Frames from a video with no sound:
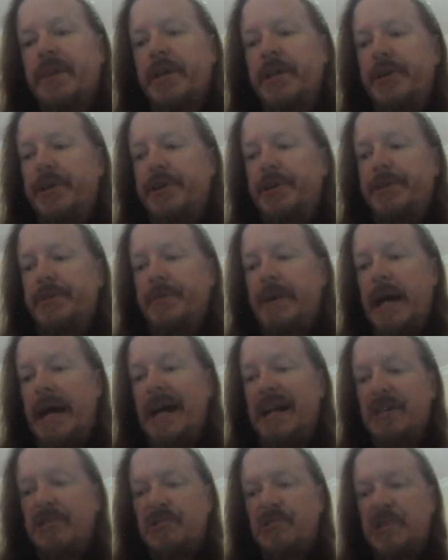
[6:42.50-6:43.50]
you know,
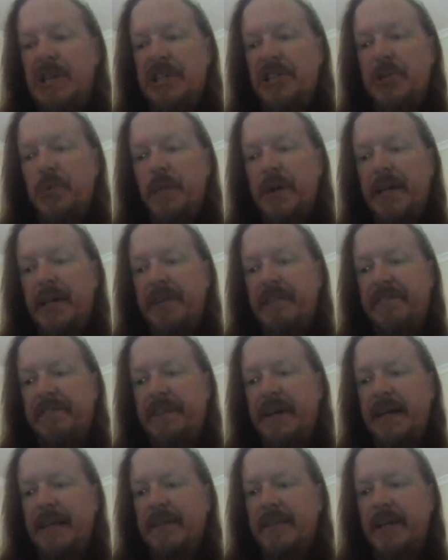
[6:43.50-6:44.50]
accentuate the
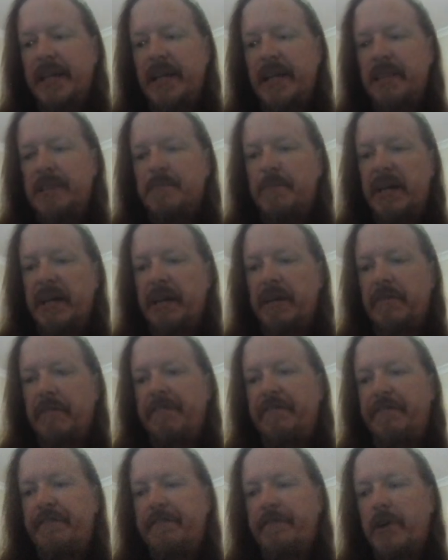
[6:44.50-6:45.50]
fact that he's being
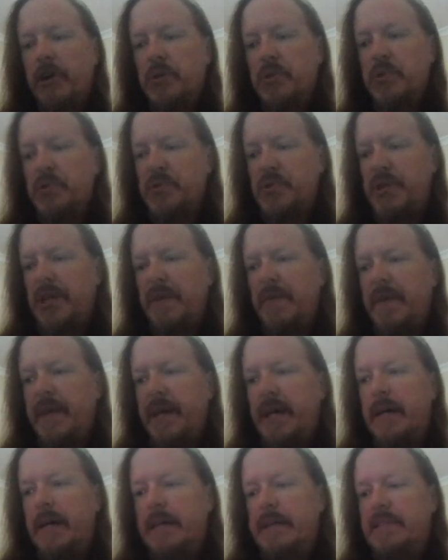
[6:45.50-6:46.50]
frozen in the
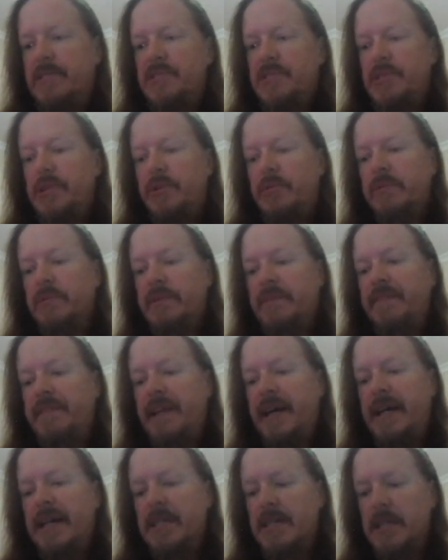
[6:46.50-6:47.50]
ice and all of
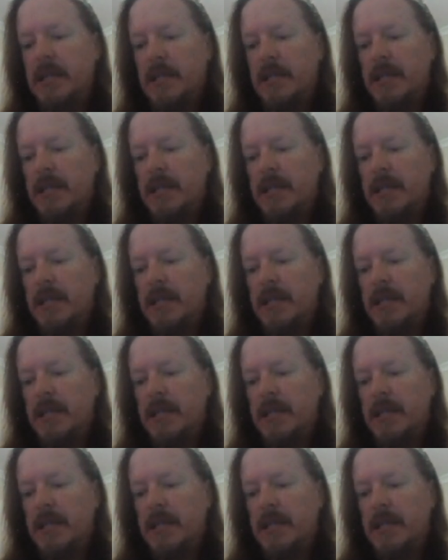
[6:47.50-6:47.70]
that.